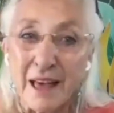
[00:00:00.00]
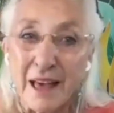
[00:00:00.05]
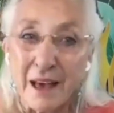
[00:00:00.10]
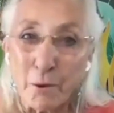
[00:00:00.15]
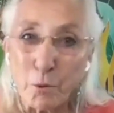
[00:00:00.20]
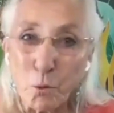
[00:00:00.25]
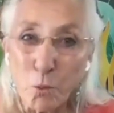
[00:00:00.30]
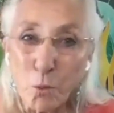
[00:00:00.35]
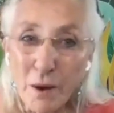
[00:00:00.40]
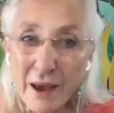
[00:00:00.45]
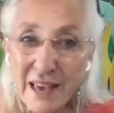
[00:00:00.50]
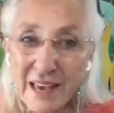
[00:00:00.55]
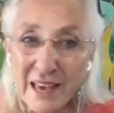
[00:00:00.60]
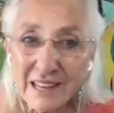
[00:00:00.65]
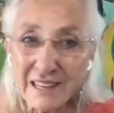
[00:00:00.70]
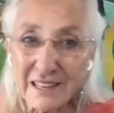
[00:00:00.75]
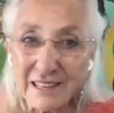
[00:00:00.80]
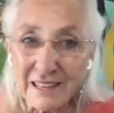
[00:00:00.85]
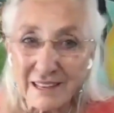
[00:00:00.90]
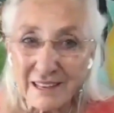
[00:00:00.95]

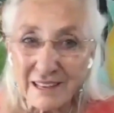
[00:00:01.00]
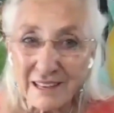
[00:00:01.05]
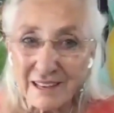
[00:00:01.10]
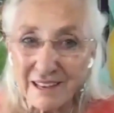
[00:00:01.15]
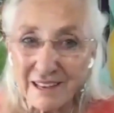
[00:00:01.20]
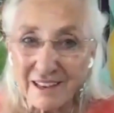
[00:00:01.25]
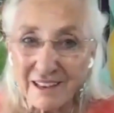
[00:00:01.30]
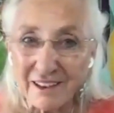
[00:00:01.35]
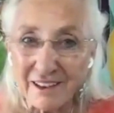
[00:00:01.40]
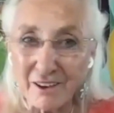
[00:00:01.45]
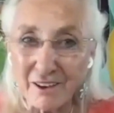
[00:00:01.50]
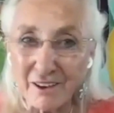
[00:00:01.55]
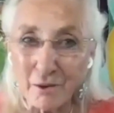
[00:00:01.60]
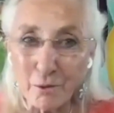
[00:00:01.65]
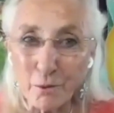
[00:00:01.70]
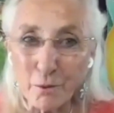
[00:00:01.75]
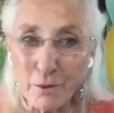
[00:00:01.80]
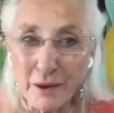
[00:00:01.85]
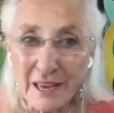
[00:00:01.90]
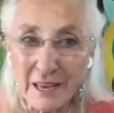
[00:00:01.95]
When
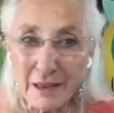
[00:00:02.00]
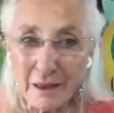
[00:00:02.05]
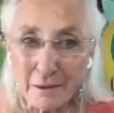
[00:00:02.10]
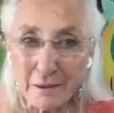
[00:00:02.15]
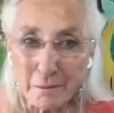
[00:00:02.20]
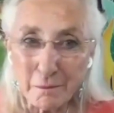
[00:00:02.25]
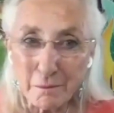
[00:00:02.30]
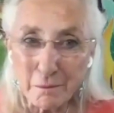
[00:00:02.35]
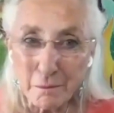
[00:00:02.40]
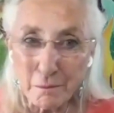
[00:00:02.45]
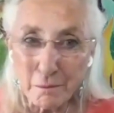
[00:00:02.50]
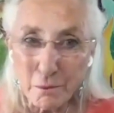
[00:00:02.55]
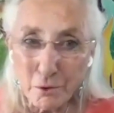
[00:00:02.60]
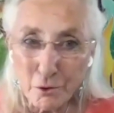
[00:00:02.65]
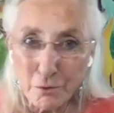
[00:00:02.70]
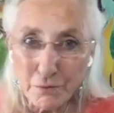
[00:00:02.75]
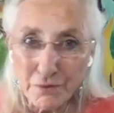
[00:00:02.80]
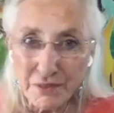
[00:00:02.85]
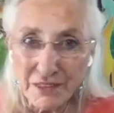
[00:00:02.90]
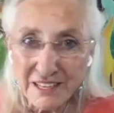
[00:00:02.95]
we
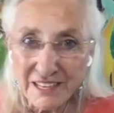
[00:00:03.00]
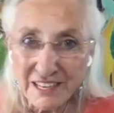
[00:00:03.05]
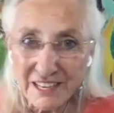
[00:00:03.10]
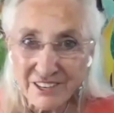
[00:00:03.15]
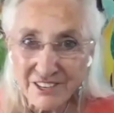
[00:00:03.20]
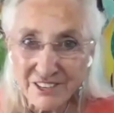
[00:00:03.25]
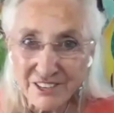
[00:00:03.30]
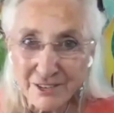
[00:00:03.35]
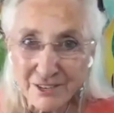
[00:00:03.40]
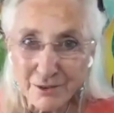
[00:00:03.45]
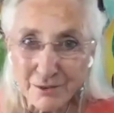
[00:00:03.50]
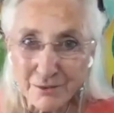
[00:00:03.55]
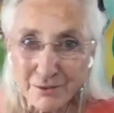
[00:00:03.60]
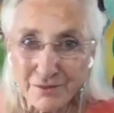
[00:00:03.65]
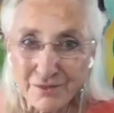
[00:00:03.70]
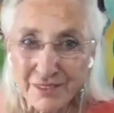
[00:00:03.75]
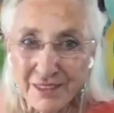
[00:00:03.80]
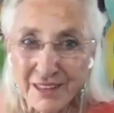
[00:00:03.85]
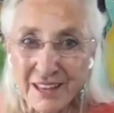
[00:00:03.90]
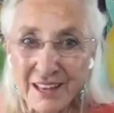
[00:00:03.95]
move the tissue
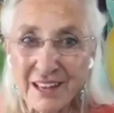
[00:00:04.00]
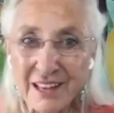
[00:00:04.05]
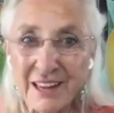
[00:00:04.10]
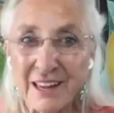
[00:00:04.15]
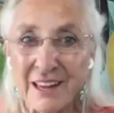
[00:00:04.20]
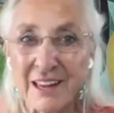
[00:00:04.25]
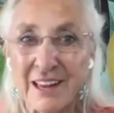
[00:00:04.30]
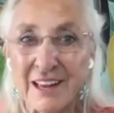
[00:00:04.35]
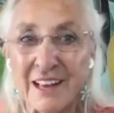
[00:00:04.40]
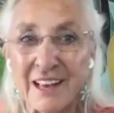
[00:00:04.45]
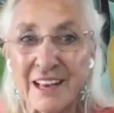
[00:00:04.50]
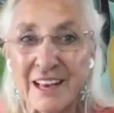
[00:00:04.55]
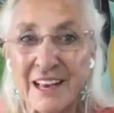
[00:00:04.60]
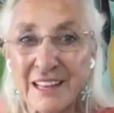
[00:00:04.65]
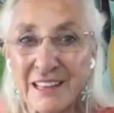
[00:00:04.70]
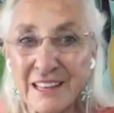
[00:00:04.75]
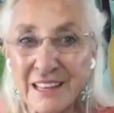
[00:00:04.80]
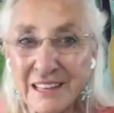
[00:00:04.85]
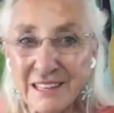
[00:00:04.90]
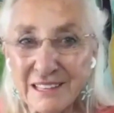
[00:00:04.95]

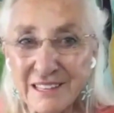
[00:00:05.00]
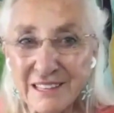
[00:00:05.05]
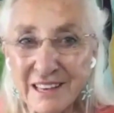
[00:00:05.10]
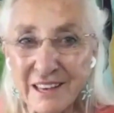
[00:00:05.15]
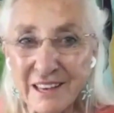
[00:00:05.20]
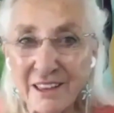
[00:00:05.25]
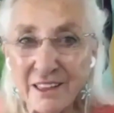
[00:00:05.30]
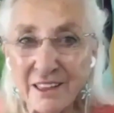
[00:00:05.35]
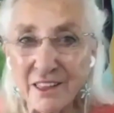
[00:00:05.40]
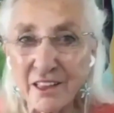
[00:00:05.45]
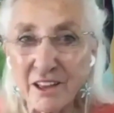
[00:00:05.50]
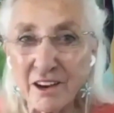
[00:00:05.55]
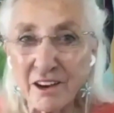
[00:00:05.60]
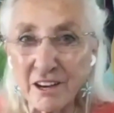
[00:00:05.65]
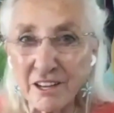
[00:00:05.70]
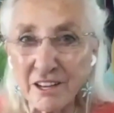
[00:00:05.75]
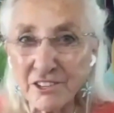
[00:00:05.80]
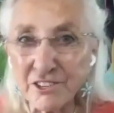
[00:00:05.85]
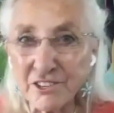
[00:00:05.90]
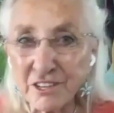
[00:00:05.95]
in this
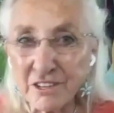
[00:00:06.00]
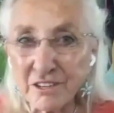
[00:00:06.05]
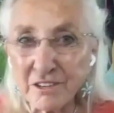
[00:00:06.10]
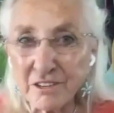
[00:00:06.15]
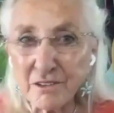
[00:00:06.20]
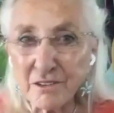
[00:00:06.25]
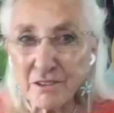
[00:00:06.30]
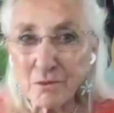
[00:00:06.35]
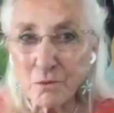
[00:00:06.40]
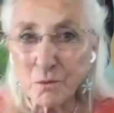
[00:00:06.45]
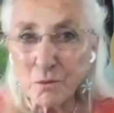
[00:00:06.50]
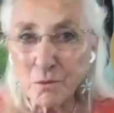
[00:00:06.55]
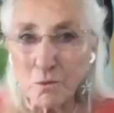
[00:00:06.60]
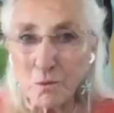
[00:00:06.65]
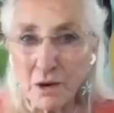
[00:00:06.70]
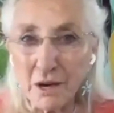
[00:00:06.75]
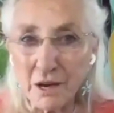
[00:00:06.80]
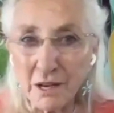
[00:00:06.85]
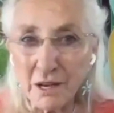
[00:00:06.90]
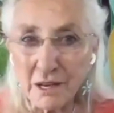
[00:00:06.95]
logical
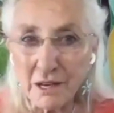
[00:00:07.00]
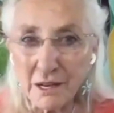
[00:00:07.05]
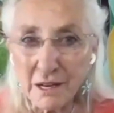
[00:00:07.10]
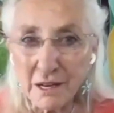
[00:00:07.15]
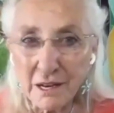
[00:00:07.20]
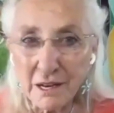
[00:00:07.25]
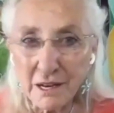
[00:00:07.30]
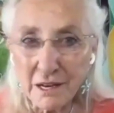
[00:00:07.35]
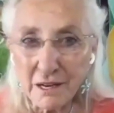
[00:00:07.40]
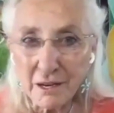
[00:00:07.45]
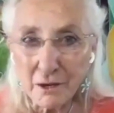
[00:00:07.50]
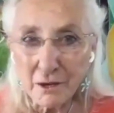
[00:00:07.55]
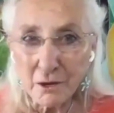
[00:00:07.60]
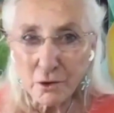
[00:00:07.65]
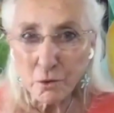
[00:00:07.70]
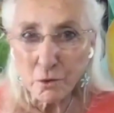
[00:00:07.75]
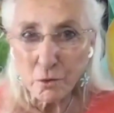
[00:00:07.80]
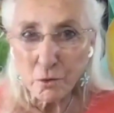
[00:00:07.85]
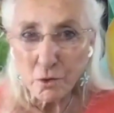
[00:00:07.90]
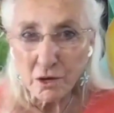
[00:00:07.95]
1
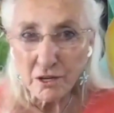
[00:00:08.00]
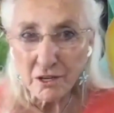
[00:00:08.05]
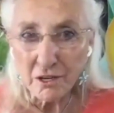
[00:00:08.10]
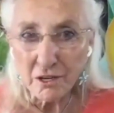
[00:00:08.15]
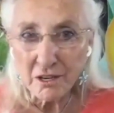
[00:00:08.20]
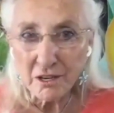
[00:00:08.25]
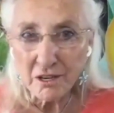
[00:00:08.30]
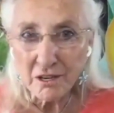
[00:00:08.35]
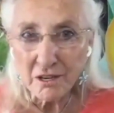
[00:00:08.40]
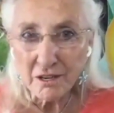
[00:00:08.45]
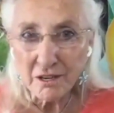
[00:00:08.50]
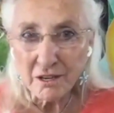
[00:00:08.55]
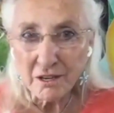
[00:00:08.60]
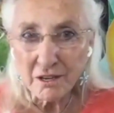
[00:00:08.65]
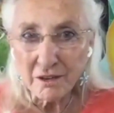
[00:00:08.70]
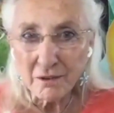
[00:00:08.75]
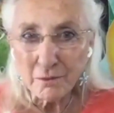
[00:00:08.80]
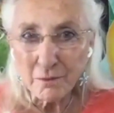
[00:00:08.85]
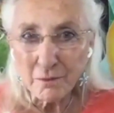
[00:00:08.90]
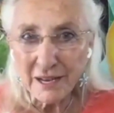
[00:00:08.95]
1/4
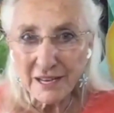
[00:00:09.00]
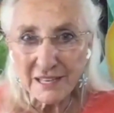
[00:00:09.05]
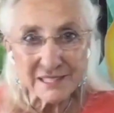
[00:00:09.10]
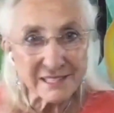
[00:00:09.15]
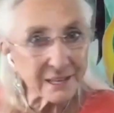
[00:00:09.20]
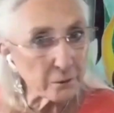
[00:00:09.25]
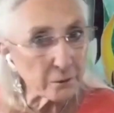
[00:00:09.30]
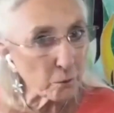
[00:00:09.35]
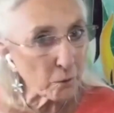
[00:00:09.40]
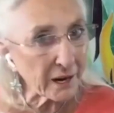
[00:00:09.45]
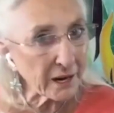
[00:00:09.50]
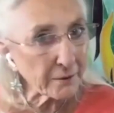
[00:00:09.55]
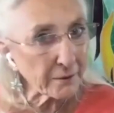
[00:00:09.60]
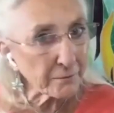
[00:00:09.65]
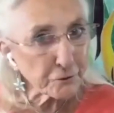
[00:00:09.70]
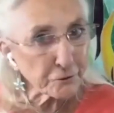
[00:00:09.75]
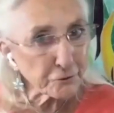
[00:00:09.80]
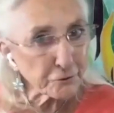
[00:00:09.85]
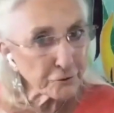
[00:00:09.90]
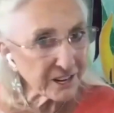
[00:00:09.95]
ways, in
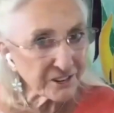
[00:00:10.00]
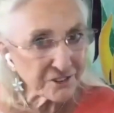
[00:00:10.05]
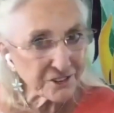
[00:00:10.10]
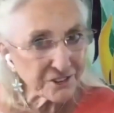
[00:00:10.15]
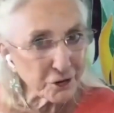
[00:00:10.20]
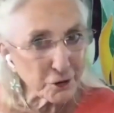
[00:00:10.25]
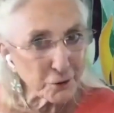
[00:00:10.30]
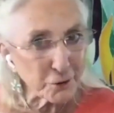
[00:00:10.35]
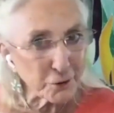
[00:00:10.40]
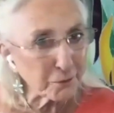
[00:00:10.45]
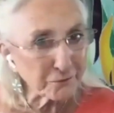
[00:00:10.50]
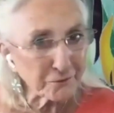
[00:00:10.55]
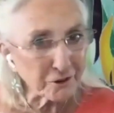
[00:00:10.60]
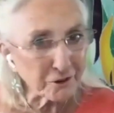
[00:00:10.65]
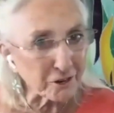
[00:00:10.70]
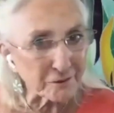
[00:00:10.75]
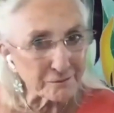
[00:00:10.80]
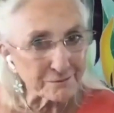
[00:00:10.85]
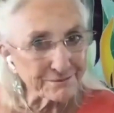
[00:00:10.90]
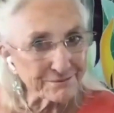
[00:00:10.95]
whatever direction you
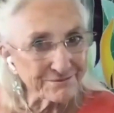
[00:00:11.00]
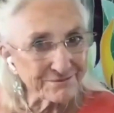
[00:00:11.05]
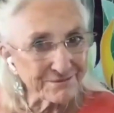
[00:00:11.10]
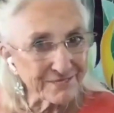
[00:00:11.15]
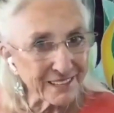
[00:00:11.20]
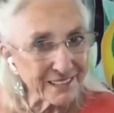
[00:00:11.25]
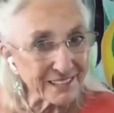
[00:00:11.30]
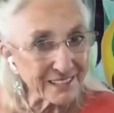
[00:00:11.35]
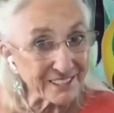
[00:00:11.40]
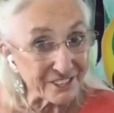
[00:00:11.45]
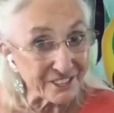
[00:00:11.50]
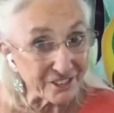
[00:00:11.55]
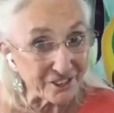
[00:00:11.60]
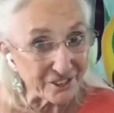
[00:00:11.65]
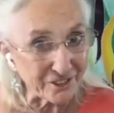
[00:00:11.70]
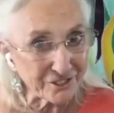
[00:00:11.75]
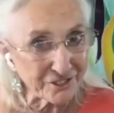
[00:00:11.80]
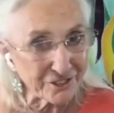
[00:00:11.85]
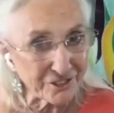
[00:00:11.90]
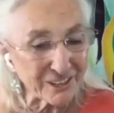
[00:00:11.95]
prefer, it's
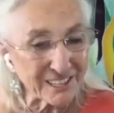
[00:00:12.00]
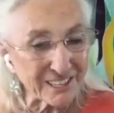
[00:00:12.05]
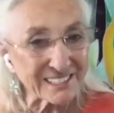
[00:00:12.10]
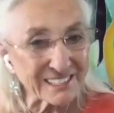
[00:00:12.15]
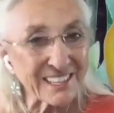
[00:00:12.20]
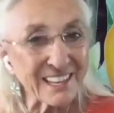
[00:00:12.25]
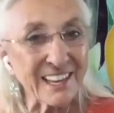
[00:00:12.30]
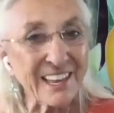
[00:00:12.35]
your choice.